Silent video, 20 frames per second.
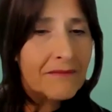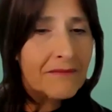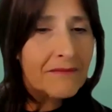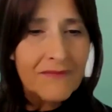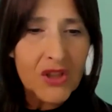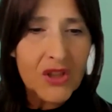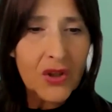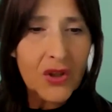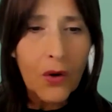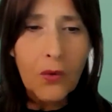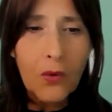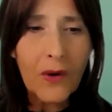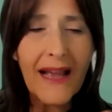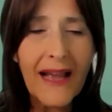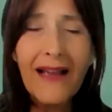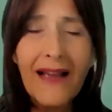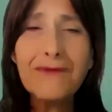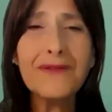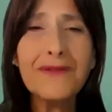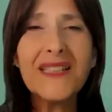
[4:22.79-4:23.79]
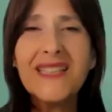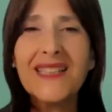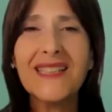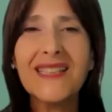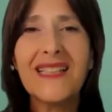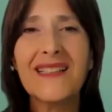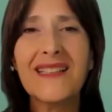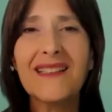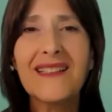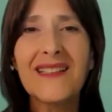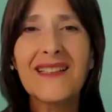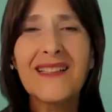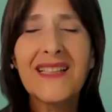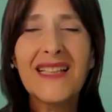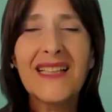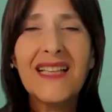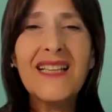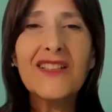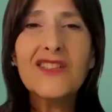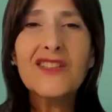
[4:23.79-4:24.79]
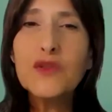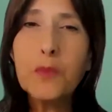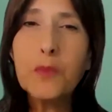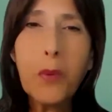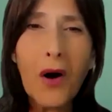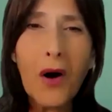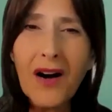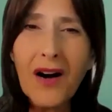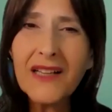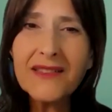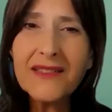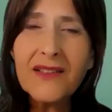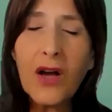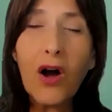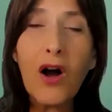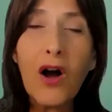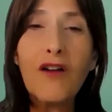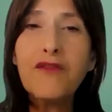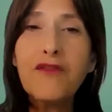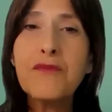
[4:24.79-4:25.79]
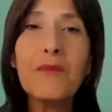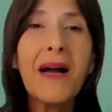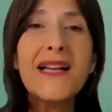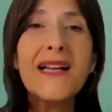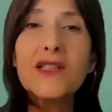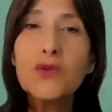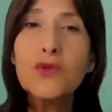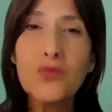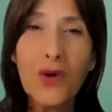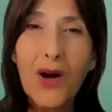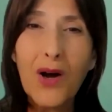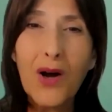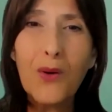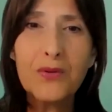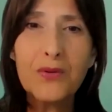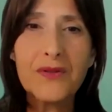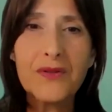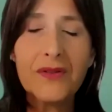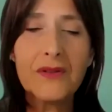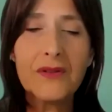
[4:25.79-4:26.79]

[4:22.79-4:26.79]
So everything is part of my growth.